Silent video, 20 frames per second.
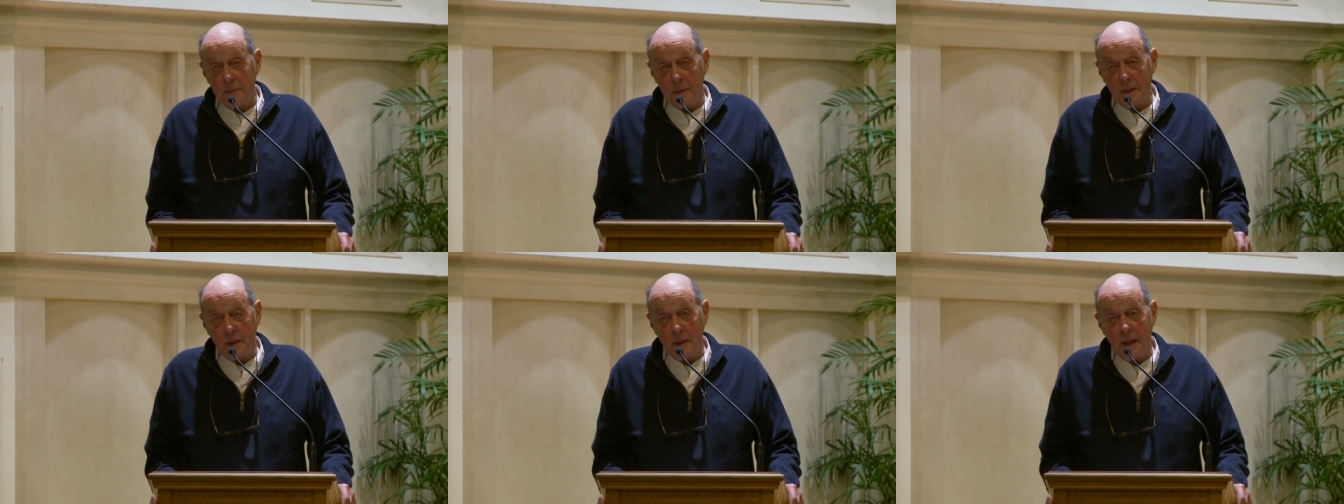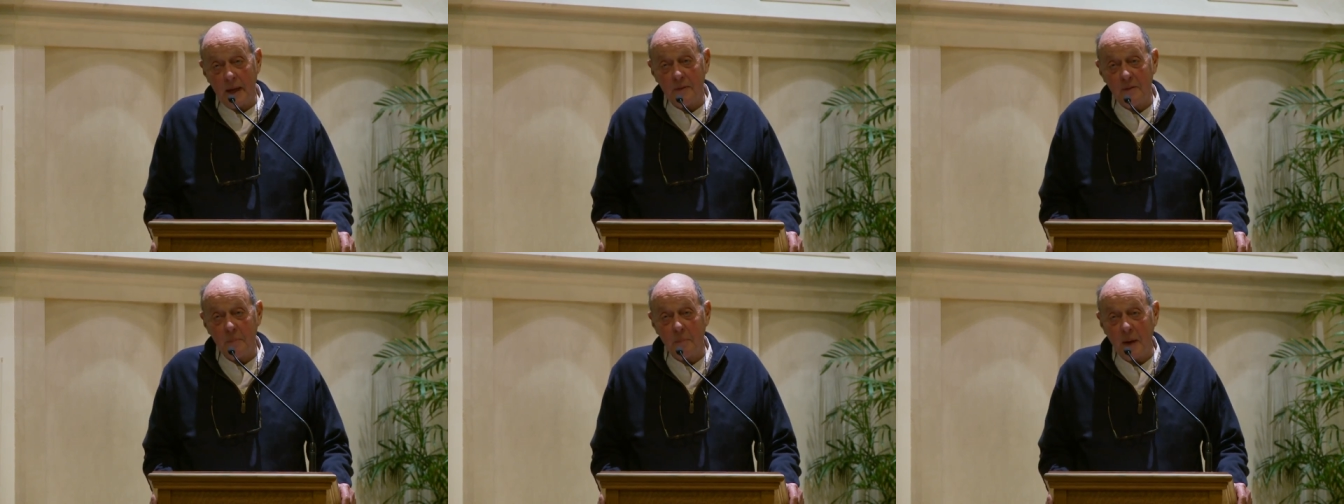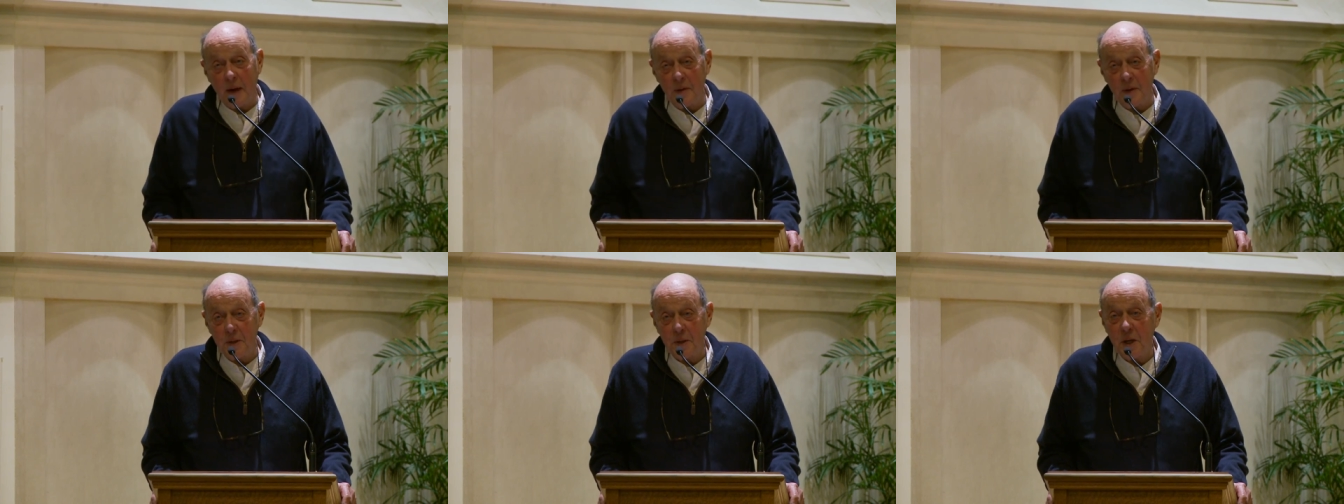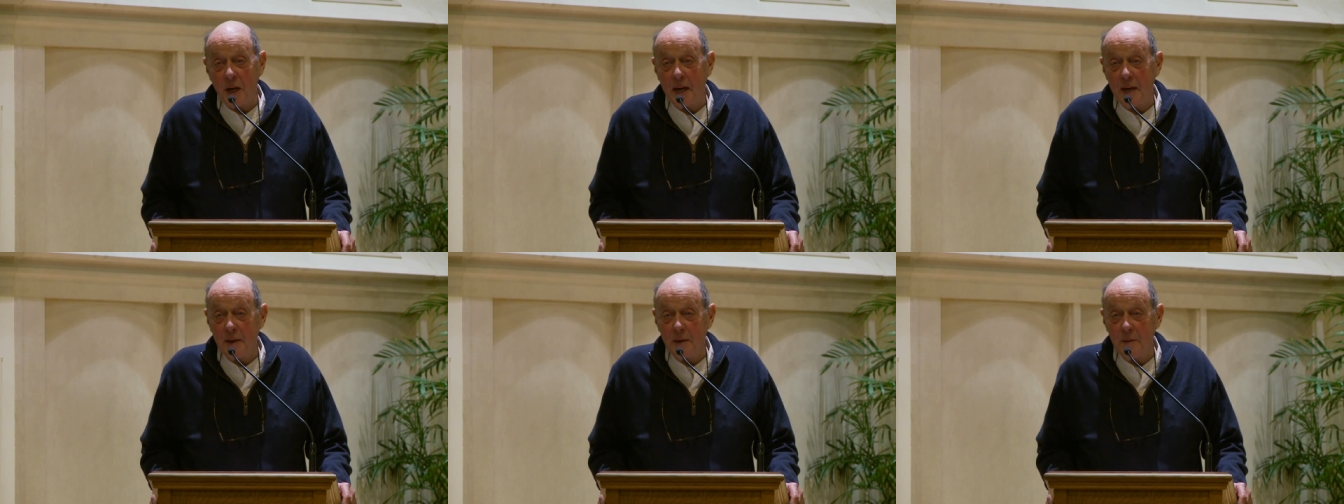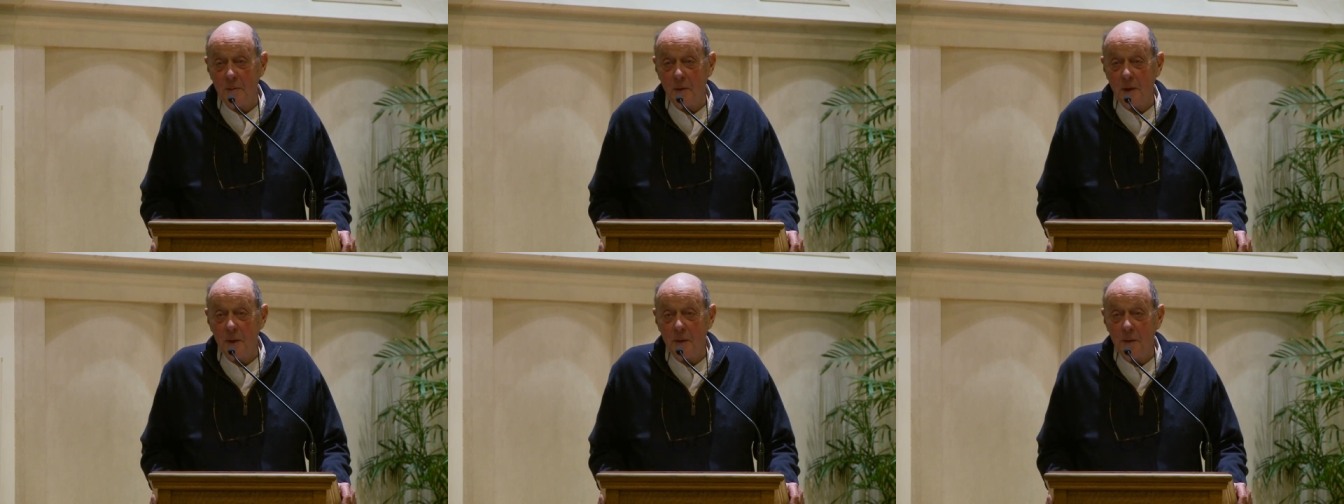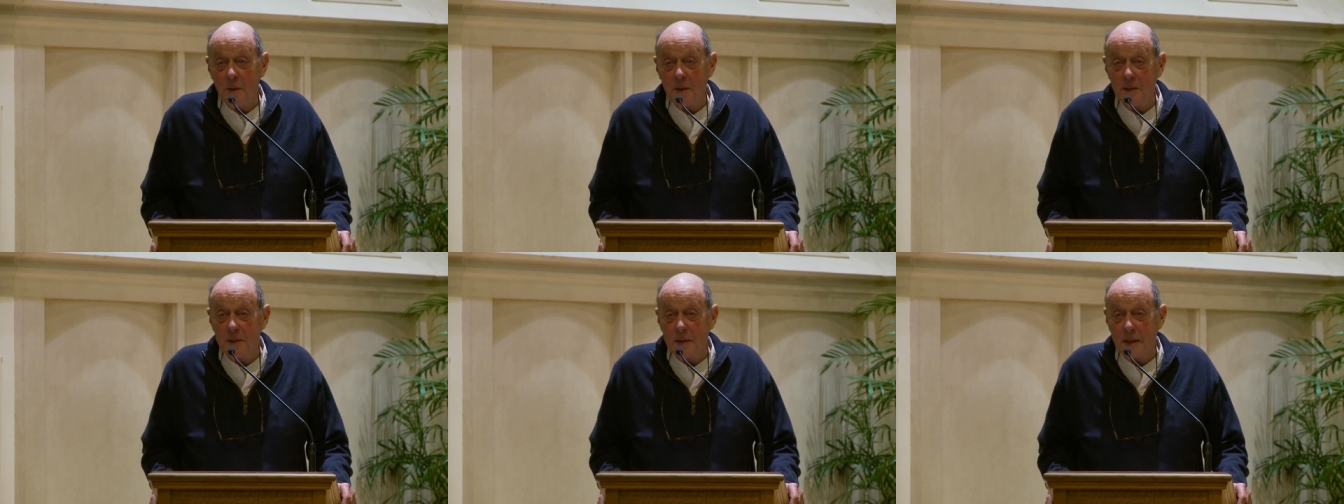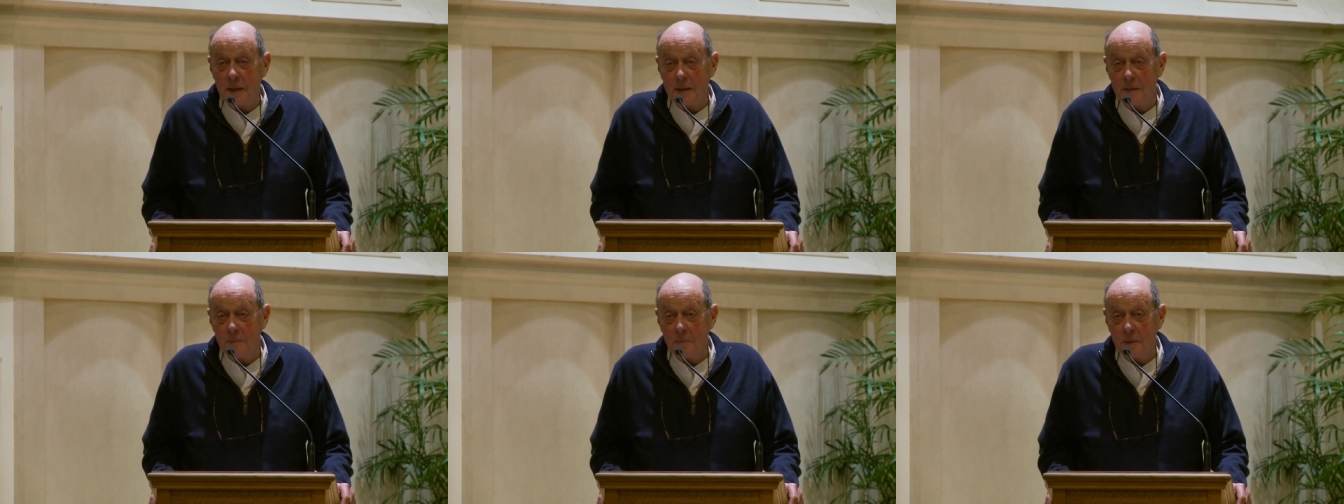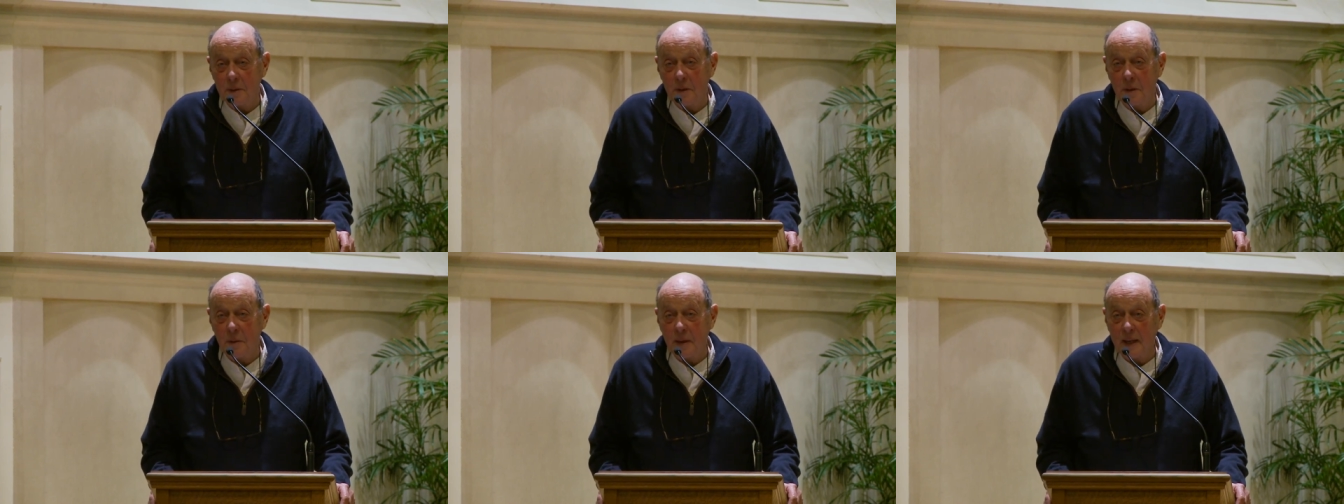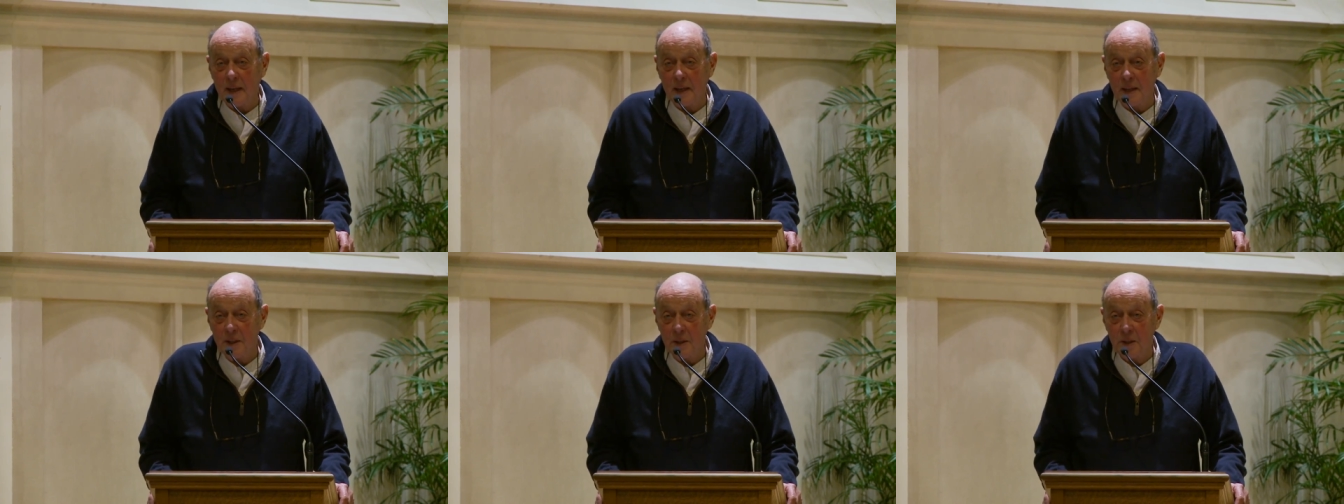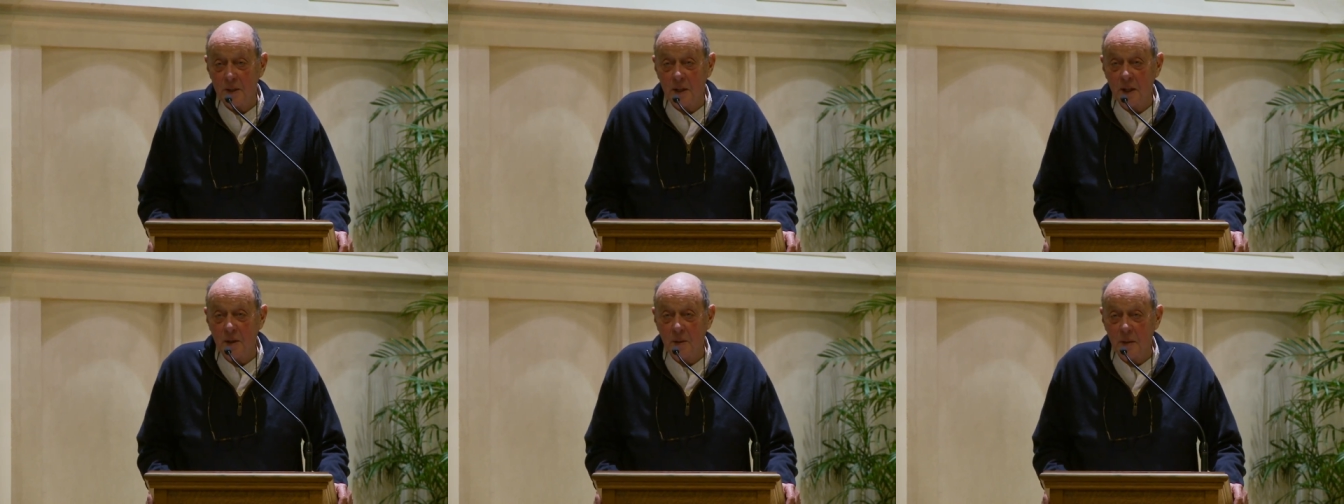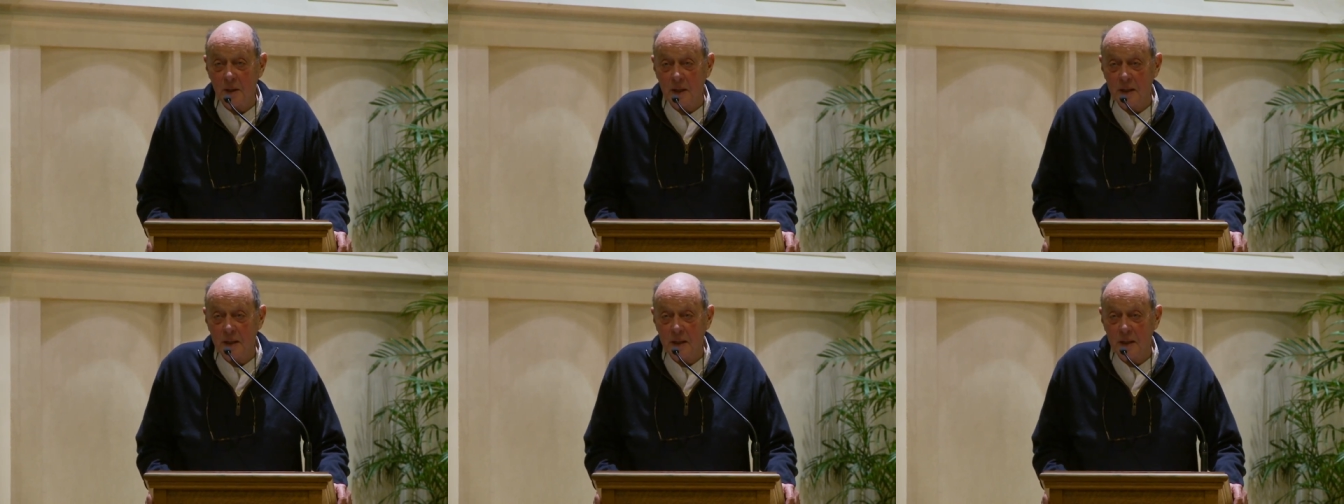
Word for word: left by the side of the road, and correctly so,